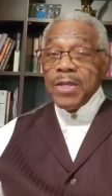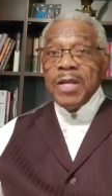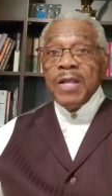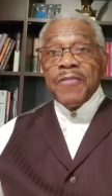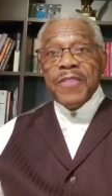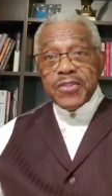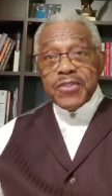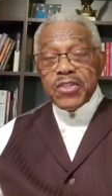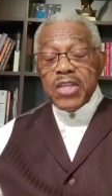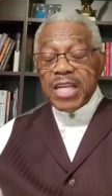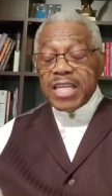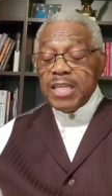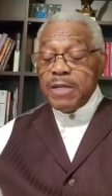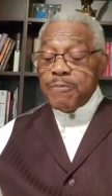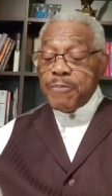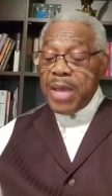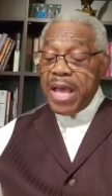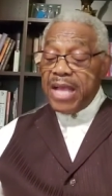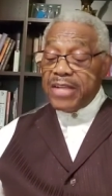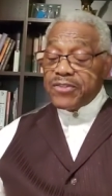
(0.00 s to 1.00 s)
The second
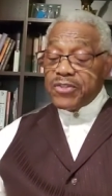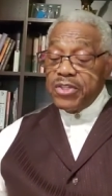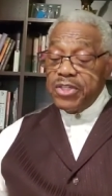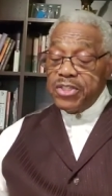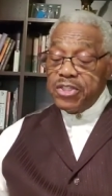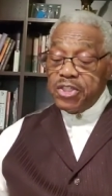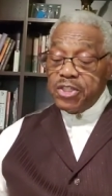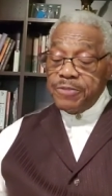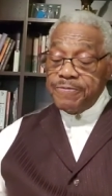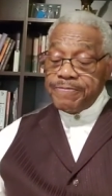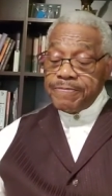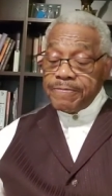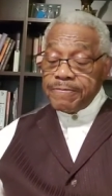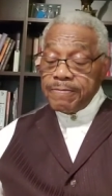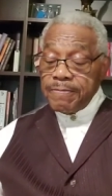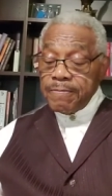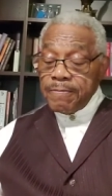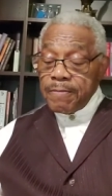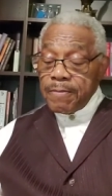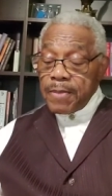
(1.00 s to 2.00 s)
passage
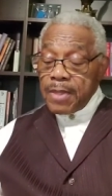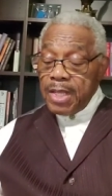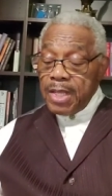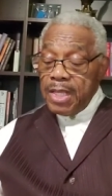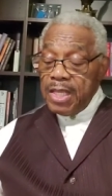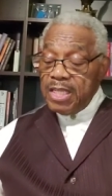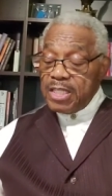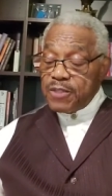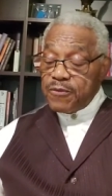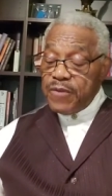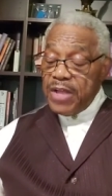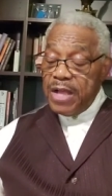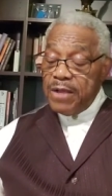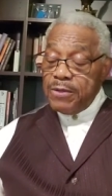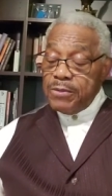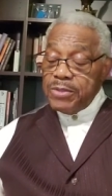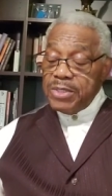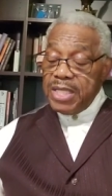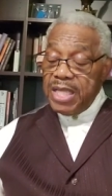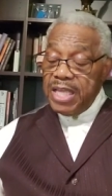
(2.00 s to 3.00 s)
is
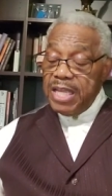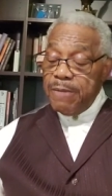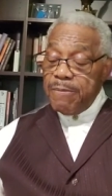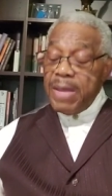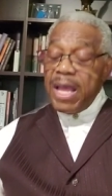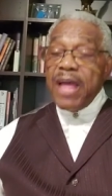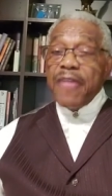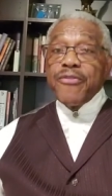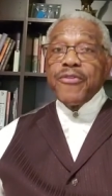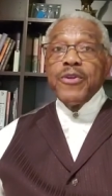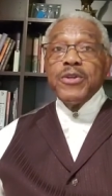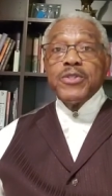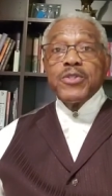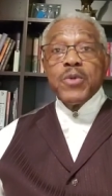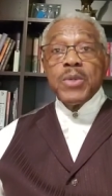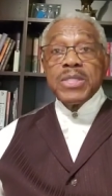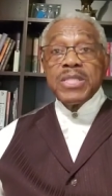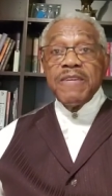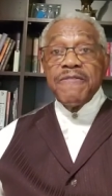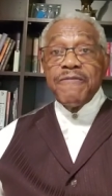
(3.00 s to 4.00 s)
found in Matthew
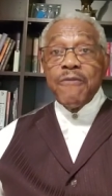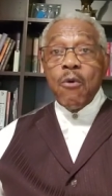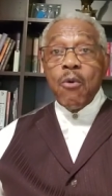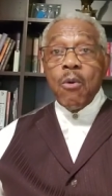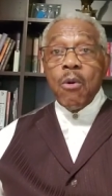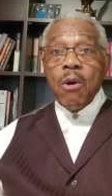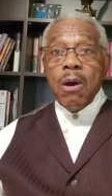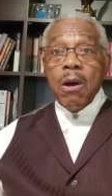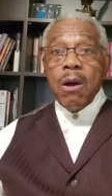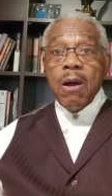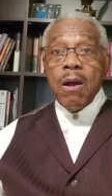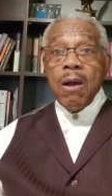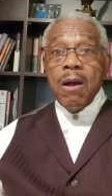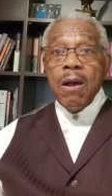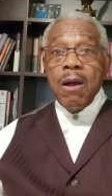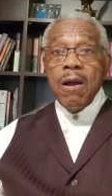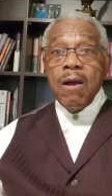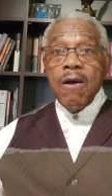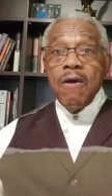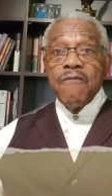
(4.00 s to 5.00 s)
24,
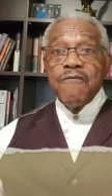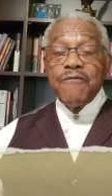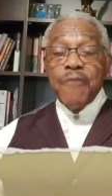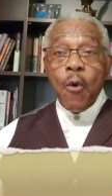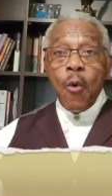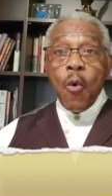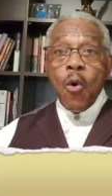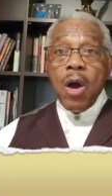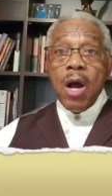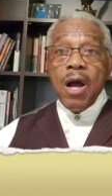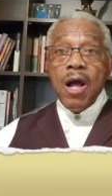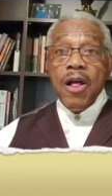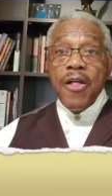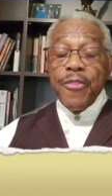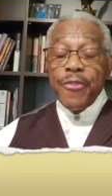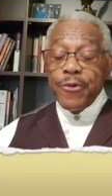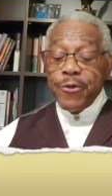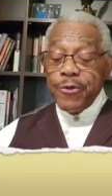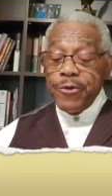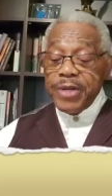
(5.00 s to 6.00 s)
4
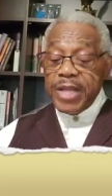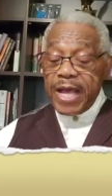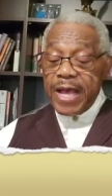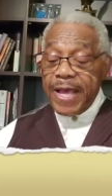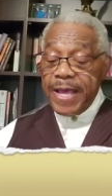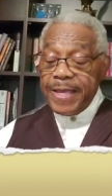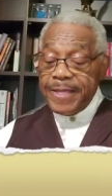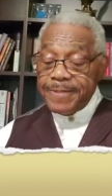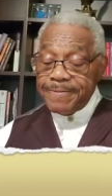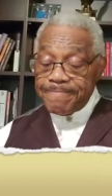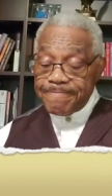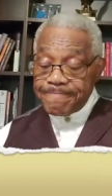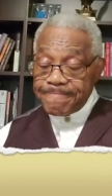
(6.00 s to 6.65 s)
through 9.